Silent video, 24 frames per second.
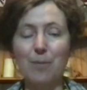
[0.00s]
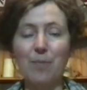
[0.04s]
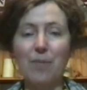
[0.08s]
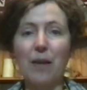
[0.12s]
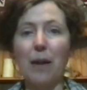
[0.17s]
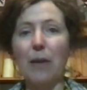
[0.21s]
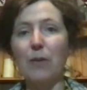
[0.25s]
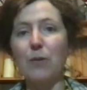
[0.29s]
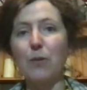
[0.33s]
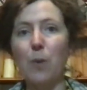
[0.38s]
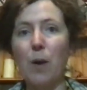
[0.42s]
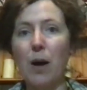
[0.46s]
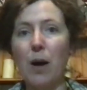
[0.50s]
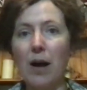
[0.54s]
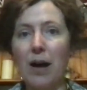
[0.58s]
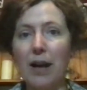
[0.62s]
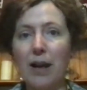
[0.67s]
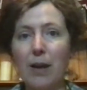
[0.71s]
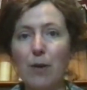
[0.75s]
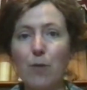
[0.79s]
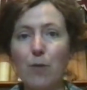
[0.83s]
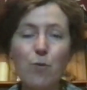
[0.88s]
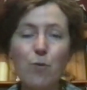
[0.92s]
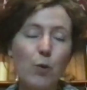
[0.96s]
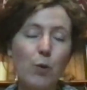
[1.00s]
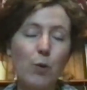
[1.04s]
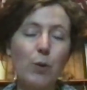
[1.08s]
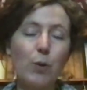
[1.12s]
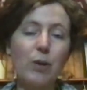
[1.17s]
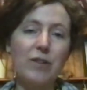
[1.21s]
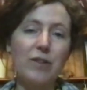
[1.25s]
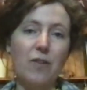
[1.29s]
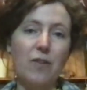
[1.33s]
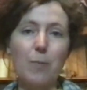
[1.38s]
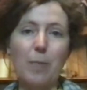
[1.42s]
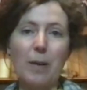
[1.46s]
that's why
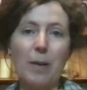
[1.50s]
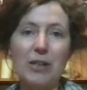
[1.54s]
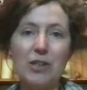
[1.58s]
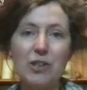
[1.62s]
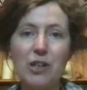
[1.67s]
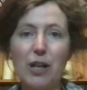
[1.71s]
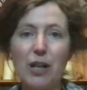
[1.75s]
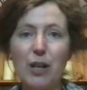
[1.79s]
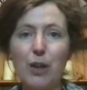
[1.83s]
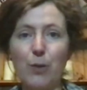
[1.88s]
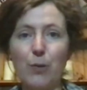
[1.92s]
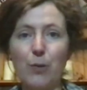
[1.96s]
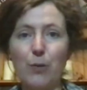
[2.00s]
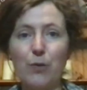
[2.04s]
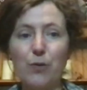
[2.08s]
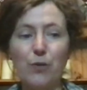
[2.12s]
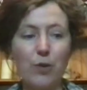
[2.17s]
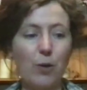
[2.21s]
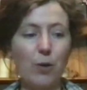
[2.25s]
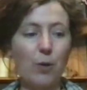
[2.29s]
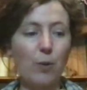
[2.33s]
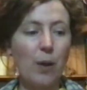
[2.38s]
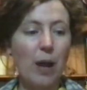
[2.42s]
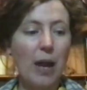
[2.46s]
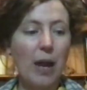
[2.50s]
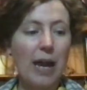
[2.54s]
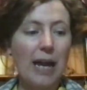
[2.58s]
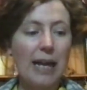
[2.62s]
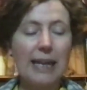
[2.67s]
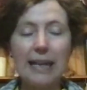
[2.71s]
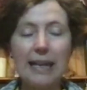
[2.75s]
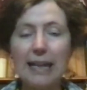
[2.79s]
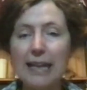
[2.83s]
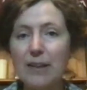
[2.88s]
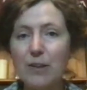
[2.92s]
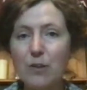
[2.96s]
rulers especially used to
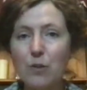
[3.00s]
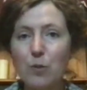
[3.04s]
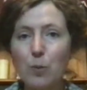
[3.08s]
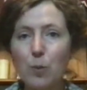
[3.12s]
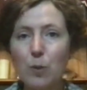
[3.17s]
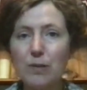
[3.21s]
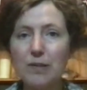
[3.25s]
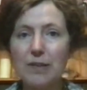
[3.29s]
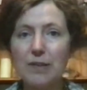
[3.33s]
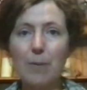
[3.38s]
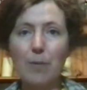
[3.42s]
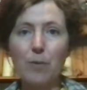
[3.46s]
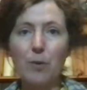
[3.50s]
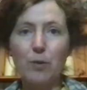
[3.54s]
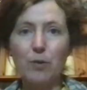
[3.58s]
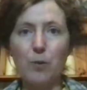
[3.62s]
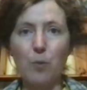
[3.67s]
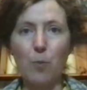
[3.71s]
lean towards emerald and